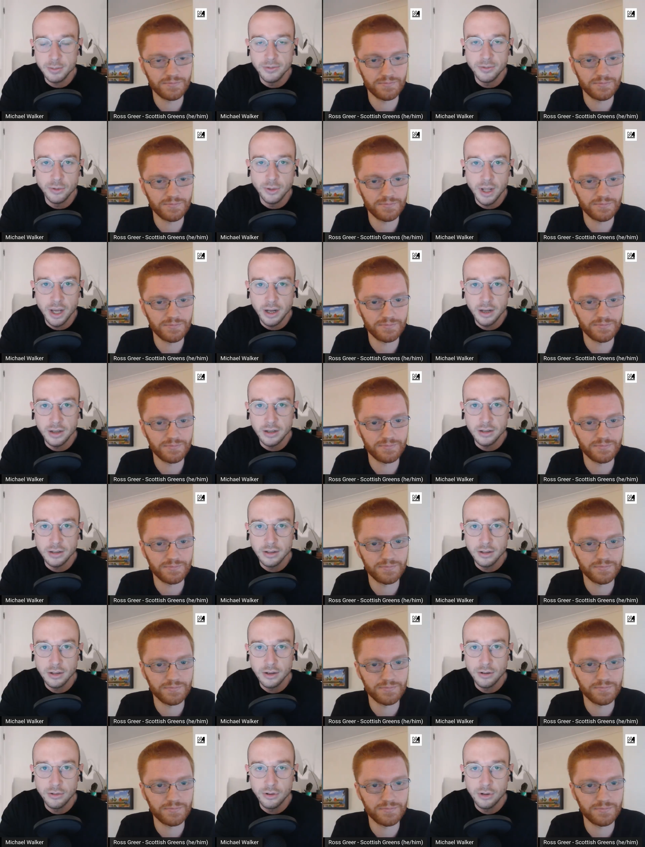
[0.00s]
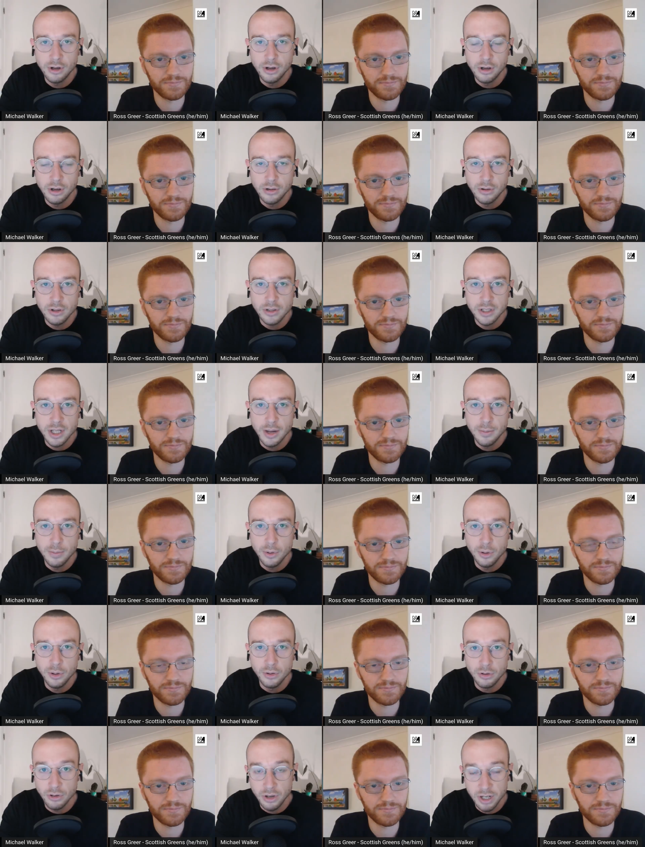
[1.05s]
Speaker 1: before they can, can cross that
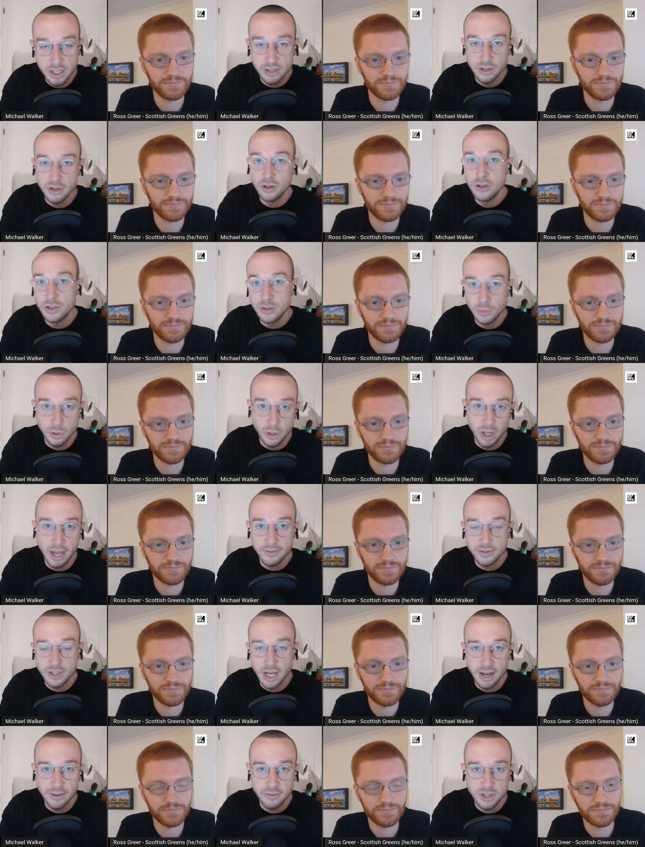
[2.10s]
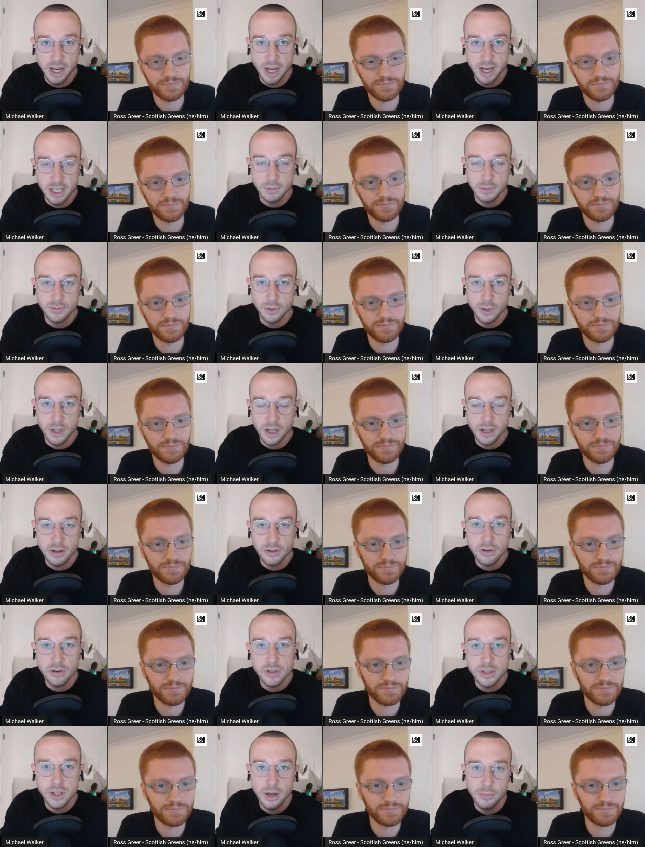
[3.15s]
border, or at least goods will have to have checks before they can
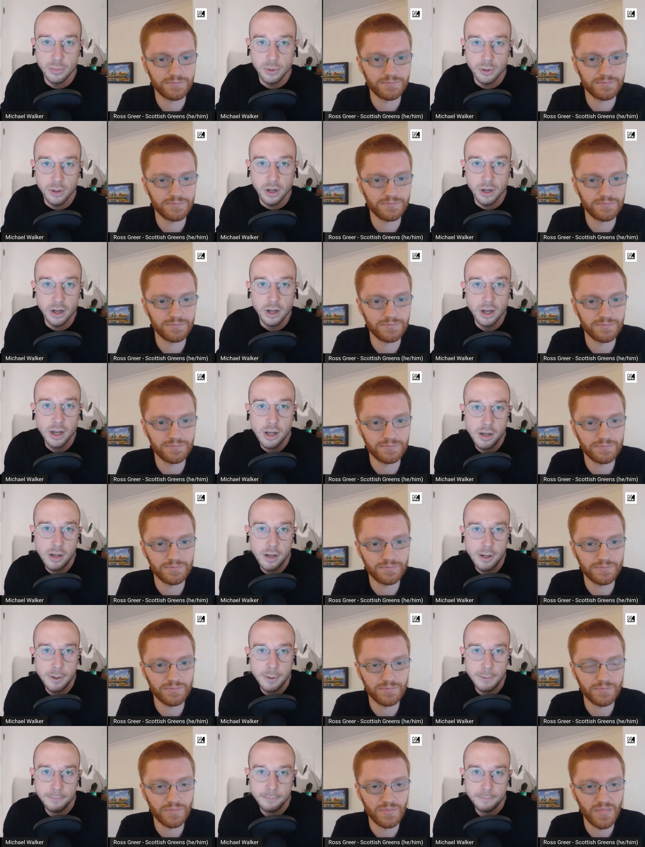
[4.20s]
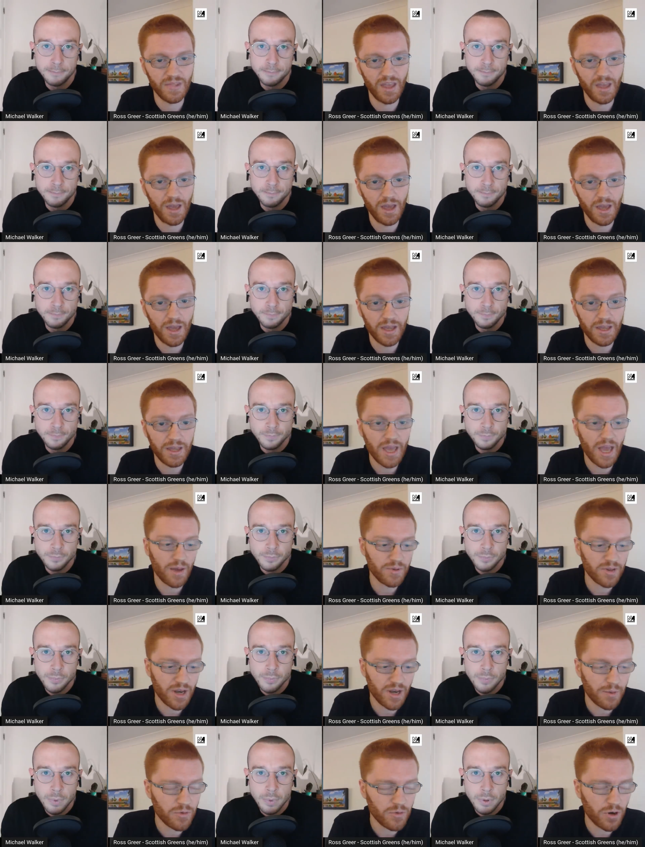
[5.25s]
cross that border?
Speaker 2: Yeah, I
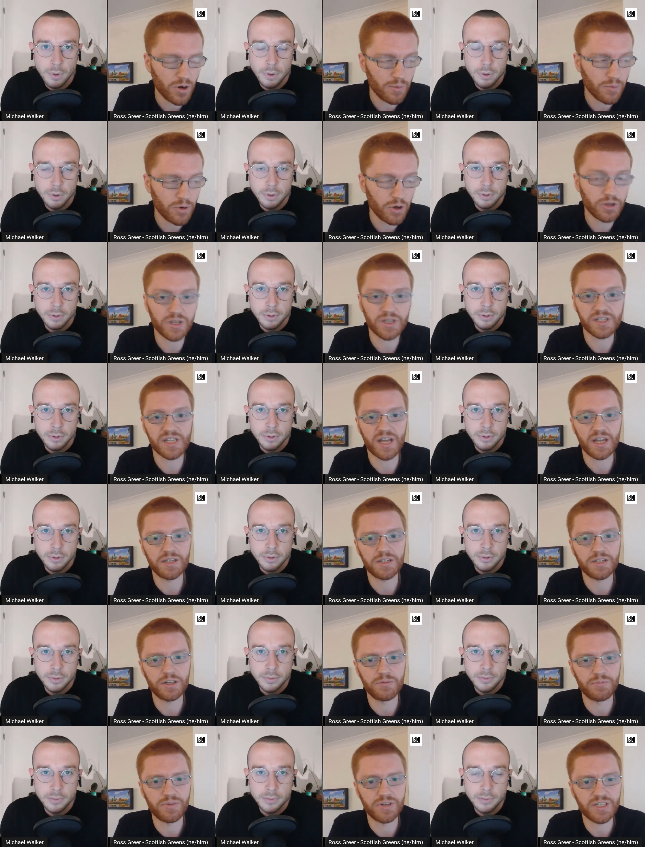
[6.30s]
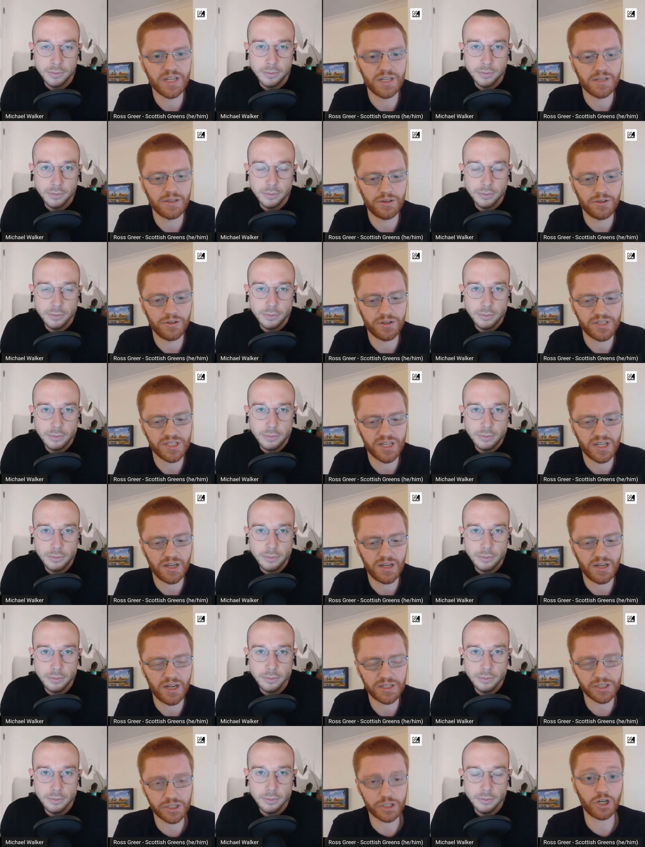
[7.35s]
mean, I'm I'm not going to stand here and pretend that there's
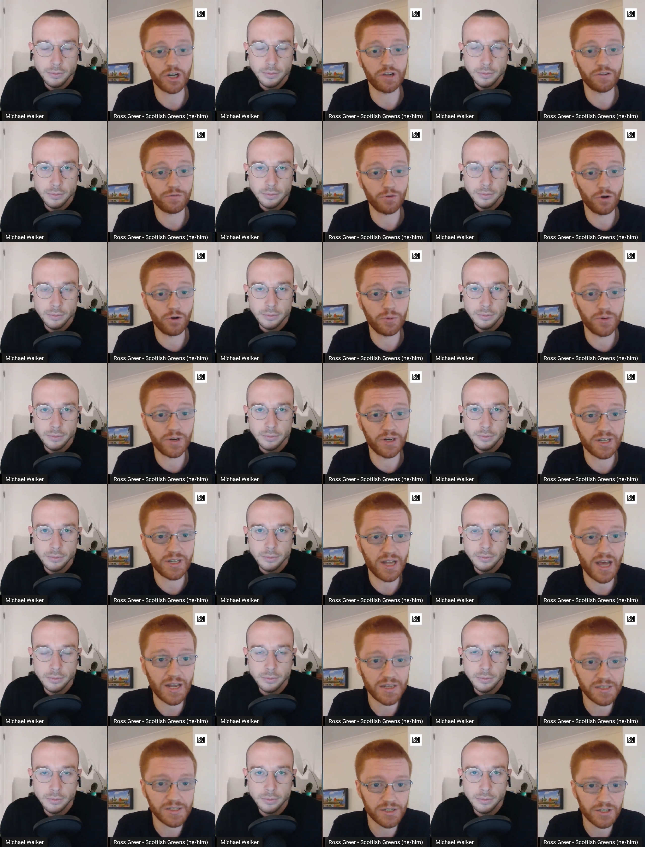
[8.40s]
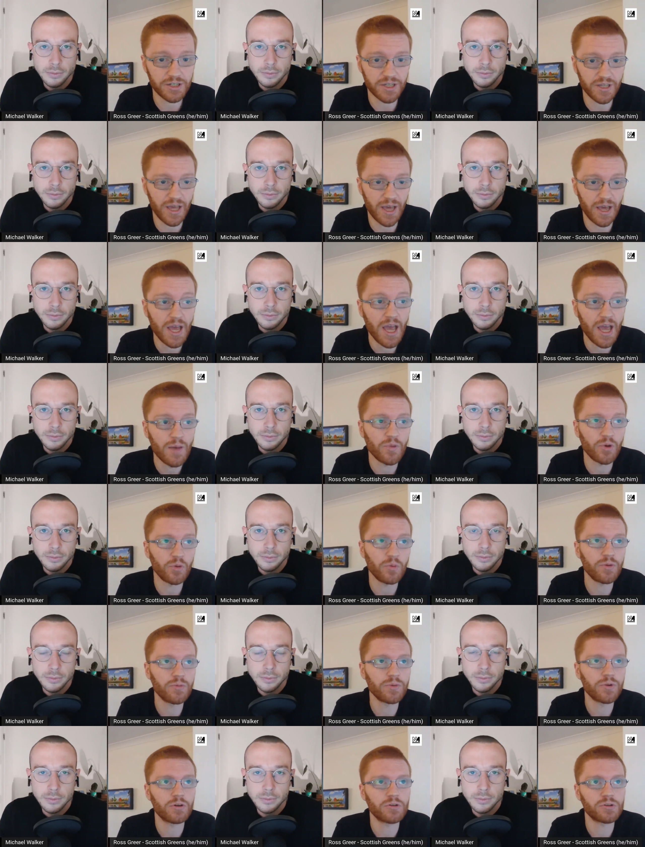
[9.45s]
a, a straightforward answer to that, but
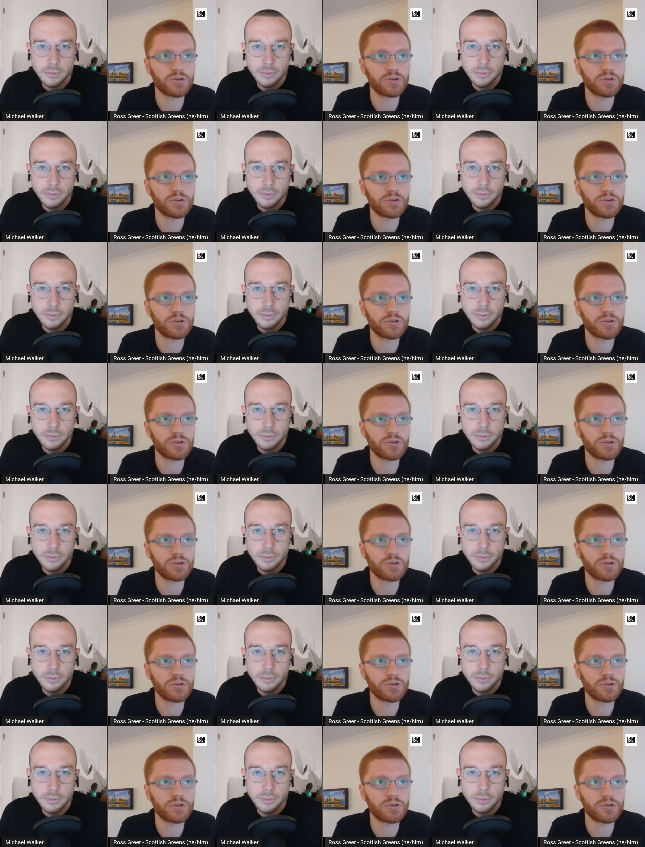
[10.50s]
we would